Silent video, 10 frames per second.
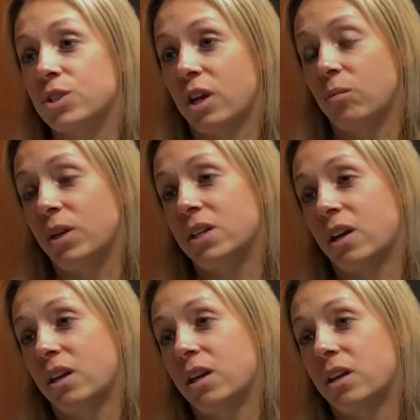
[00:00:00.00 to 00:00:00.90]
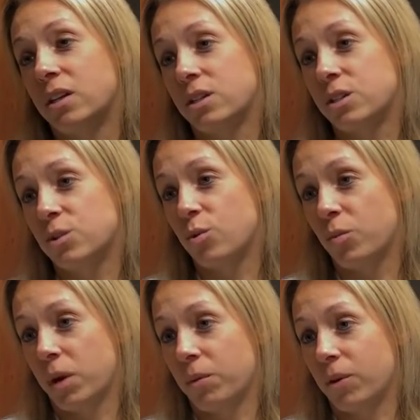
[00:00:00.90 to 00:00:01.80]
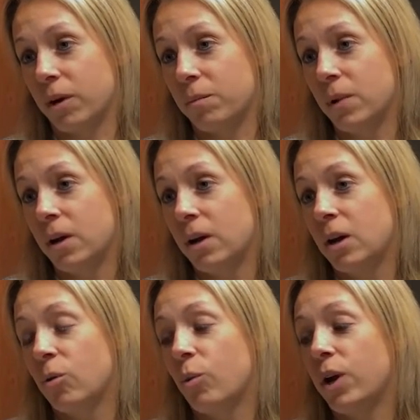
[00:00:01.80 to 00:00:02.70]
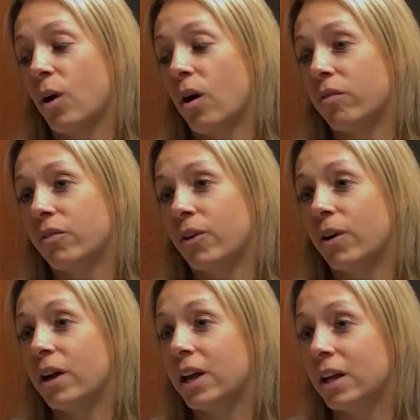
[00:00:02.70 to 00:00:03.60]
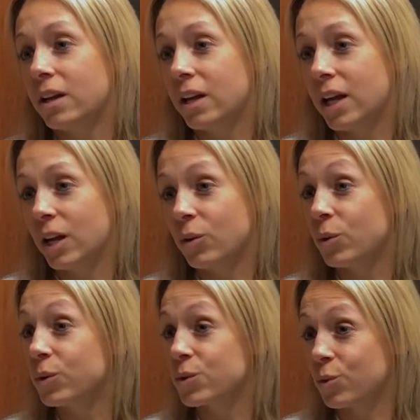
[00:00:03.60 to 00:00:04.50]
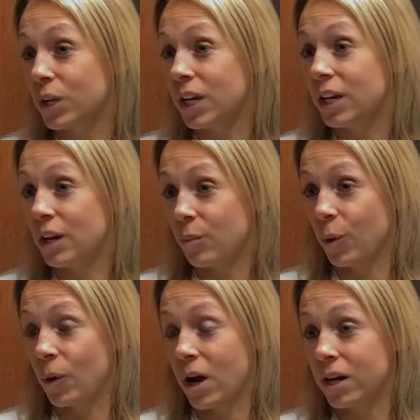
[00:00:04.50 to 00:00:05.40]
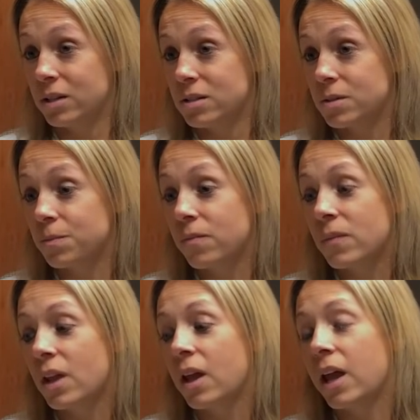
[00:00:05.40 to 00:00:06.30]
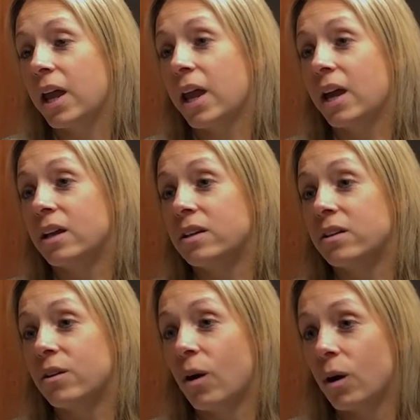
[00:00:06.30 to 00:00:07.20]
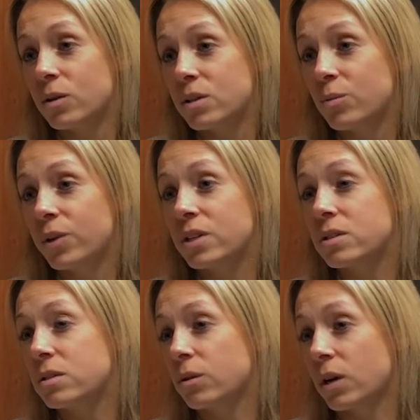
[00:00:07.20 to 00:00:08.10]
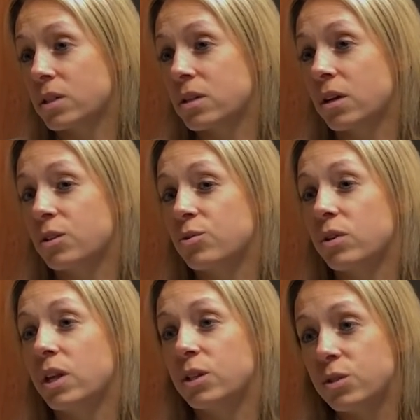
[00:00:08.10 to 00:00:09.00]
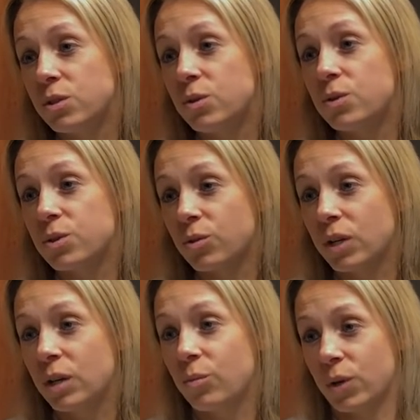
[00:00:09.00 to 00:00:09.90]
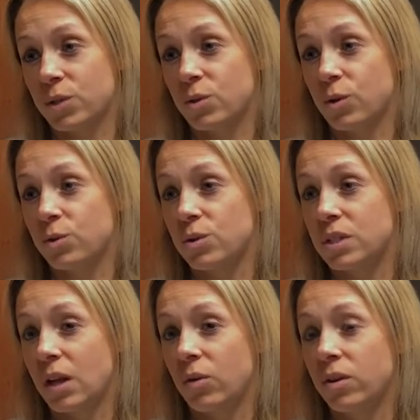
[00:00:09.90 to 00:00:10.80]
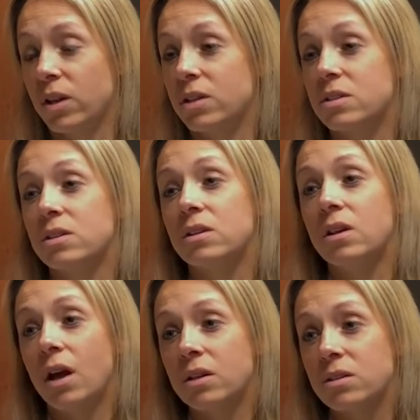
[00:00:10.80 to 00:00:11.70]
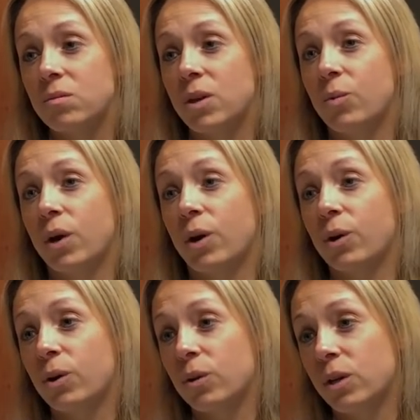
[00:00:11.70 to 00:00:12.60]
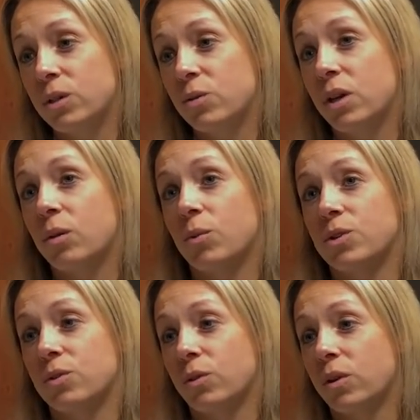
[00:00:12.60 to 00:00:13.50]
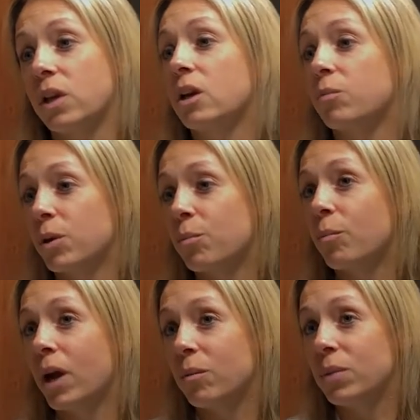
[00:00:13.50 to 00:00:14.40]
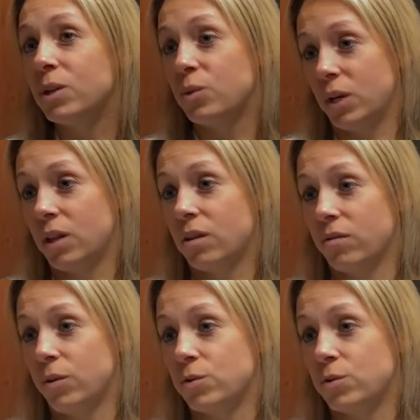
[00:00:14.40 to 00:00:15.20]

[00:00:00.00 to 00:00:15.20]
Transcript: which can be done in addition to a mammogram. We offer annual screening MRIs. And there are some places across the country that do screening breast ultrasound. That's not something we are currently doing at Marshfield Clinic, but might be doing in the